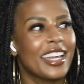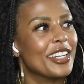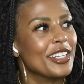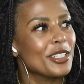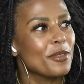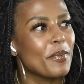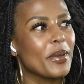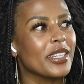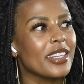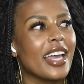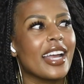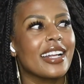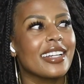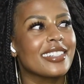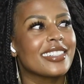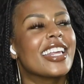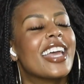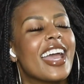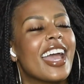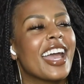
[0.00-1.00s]
And it's been
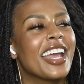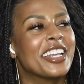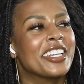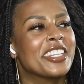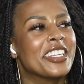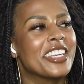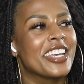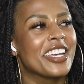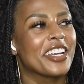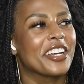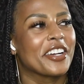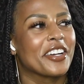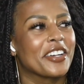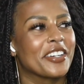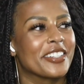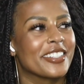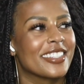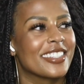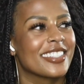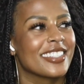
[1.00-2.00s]
10
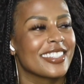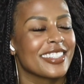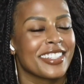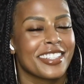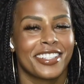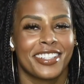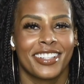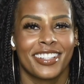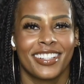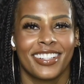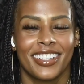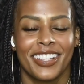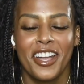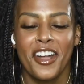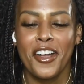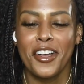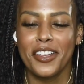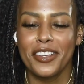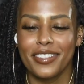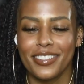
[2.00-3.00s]
years.
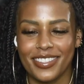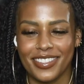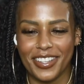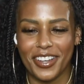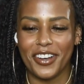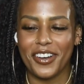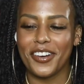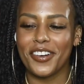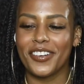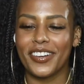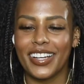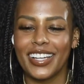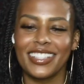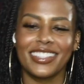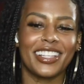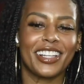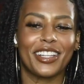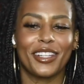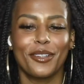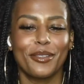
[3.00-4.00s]
So
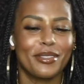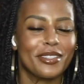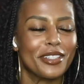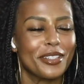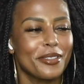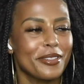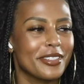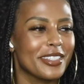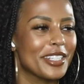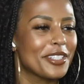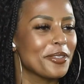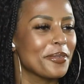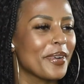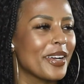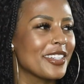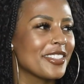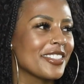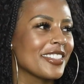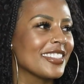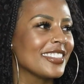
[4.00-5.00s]
it's a loose
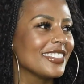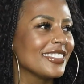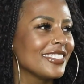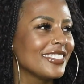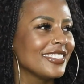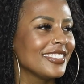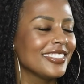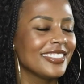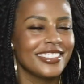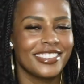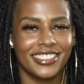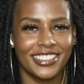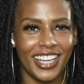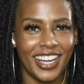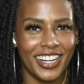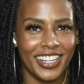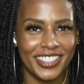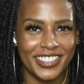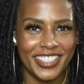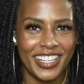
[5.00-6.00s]
situation.
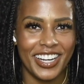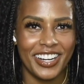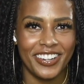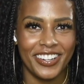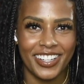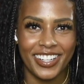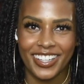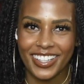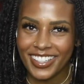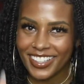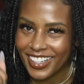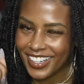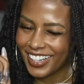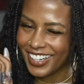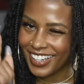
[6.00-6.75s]
Shout out to Erica.